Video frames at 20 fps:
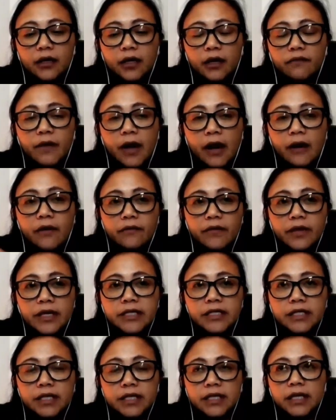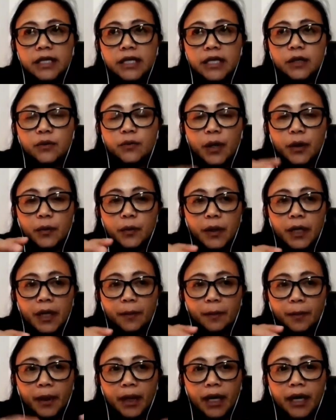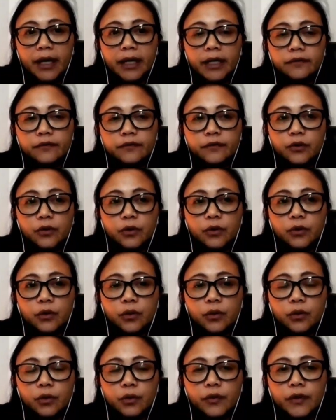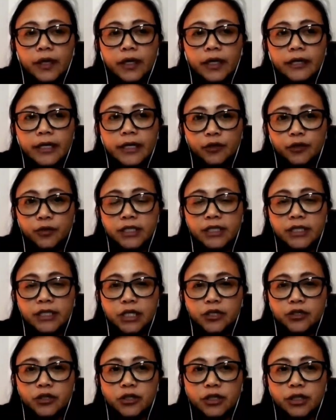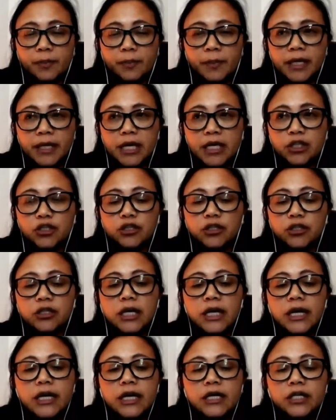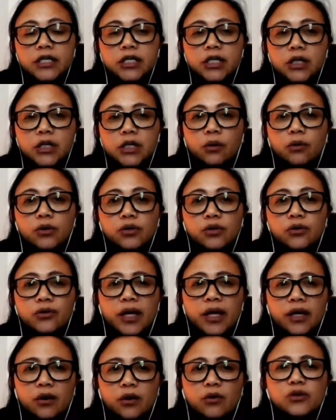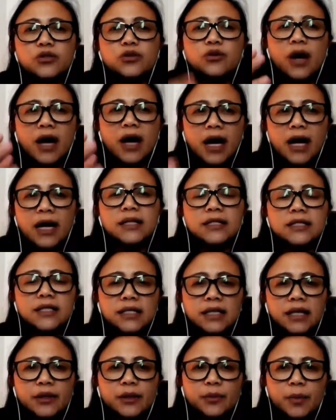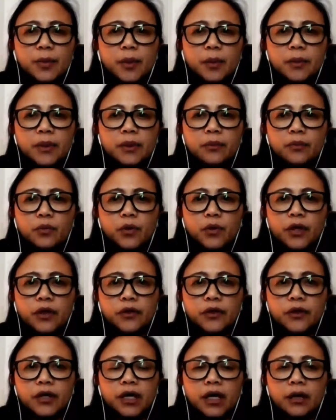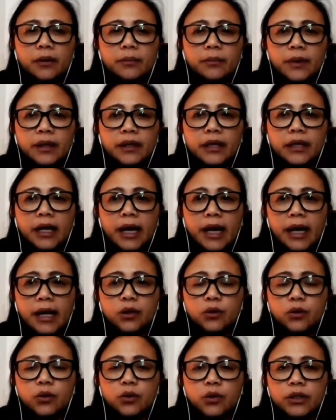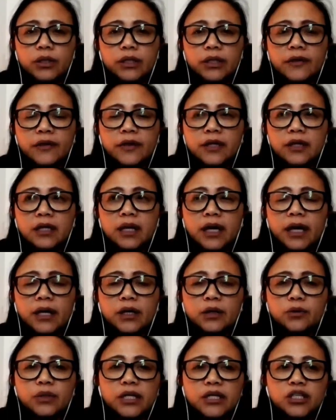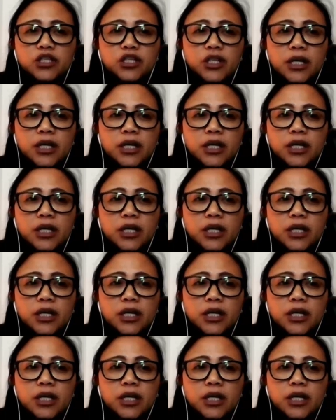very recently, when we applied for the naturalization application, she also had another problem with the landlord. I think the landlord then